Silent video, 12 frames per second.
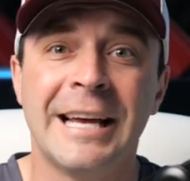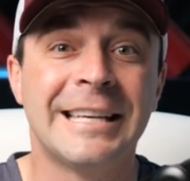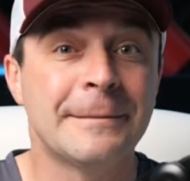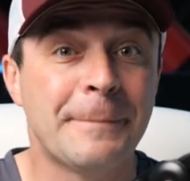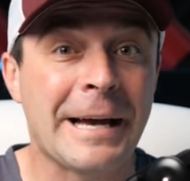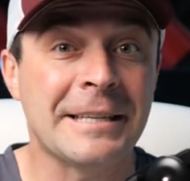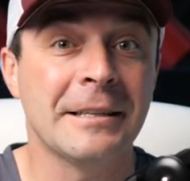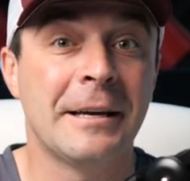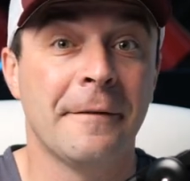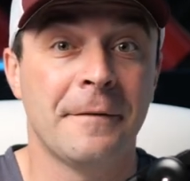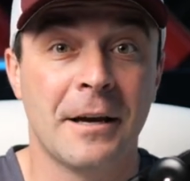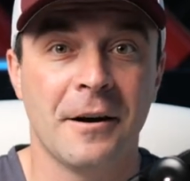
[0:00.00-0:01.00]
especially
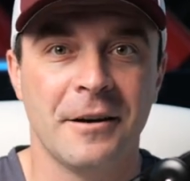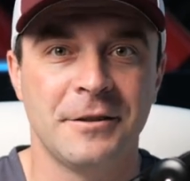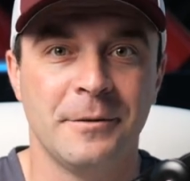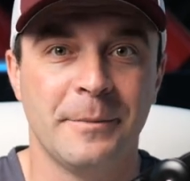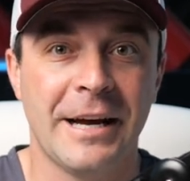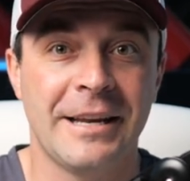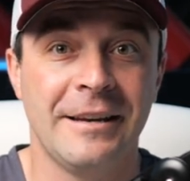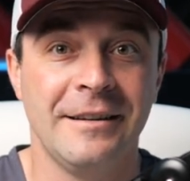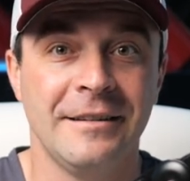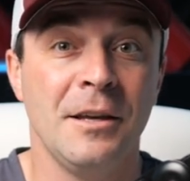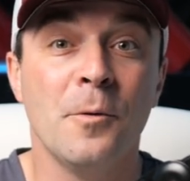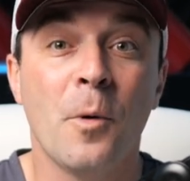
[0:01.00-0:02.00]
if they cost you money,
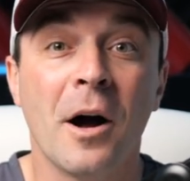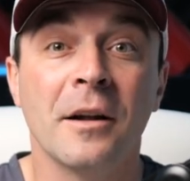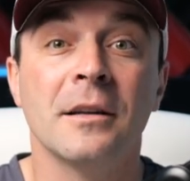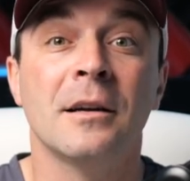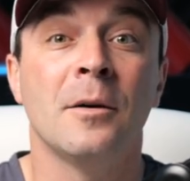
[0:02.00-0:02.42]
you want